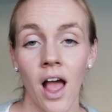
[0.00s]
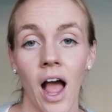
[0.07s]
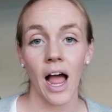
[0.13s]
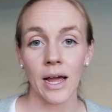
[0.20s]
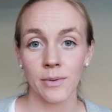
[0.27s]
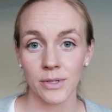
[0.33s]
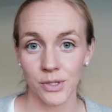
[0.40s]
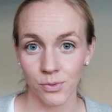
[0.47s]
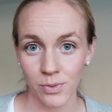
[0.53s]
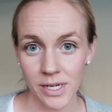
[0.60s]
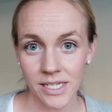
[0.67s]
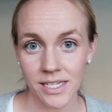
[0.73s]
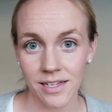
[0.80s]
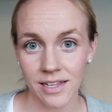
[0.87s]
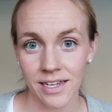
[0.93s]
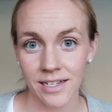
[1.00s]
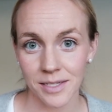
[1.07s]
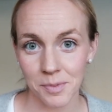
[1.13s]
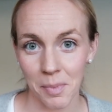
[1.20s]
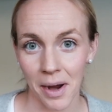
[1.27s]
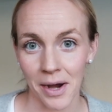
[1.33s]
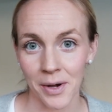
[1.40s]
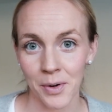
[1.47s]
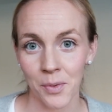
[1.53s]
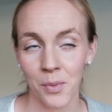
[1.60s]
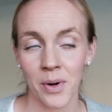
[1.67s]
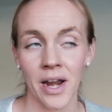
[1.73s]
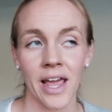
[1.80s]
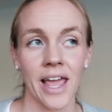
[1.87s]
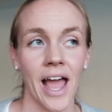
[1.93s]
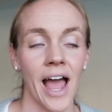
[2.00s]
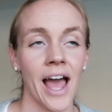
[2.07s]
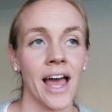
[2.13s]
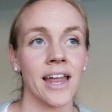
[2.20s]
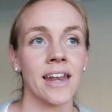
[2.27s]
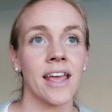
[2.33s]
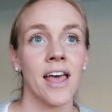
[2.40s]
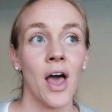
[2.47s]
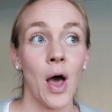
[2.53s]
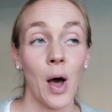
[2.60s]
I was recently inspired when I had